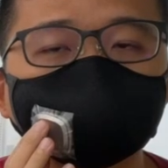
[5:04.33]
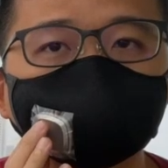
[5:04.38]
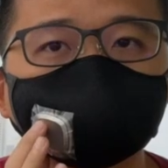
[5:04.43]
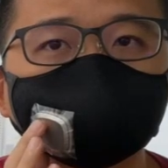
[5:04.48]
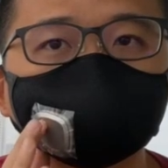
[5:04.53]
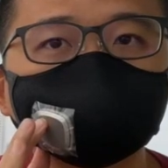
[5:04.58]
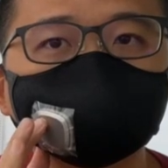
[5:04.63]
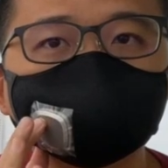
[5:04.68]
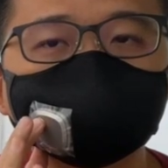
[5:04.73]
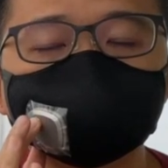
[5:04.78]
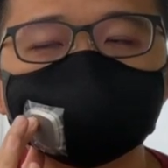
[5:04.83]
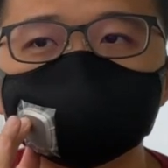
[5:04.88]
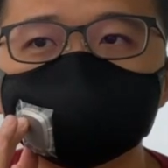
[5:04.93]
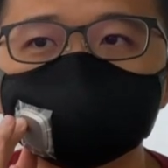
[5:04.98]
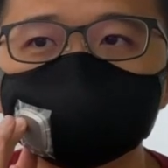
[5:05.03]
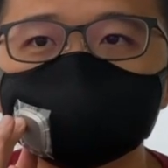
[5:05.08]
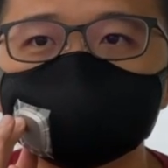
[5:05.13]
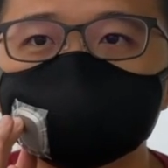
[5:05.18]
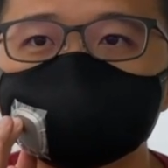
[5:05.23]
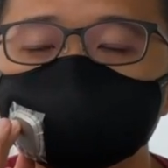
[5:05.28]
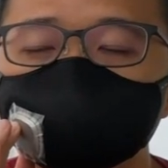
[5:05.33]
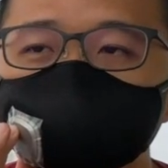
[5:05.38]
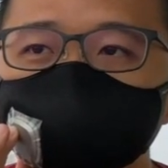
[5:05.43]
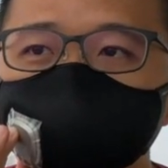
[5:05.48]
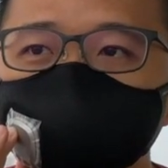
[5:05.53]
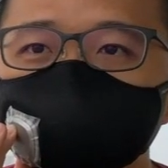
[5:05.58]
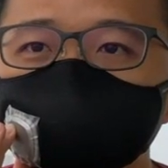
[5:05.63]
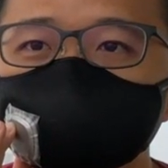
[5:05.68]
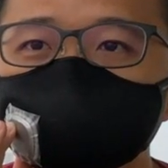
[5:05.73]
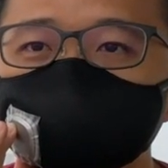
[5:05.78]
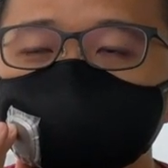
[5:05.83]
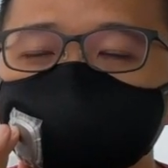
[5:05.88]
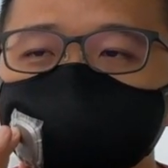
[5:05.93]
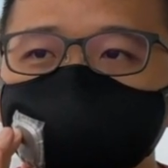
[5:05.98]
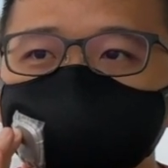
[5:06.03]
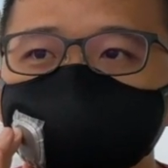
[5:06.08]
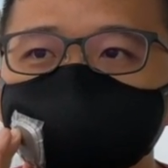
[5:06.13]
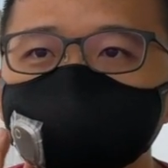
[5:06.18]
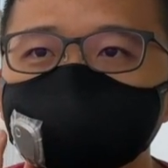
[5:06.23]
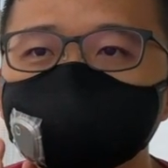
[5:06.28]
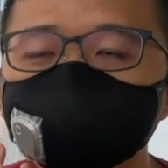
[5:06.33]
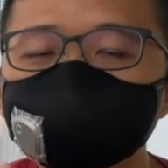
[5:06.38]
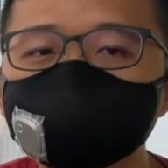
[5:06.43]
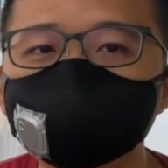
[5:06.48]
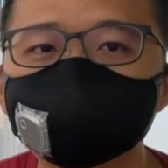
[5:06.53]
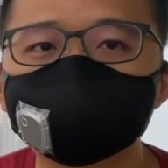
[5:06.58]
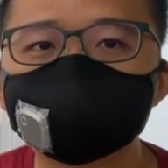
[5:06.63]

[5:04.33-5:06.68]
Let me try the second mode 2.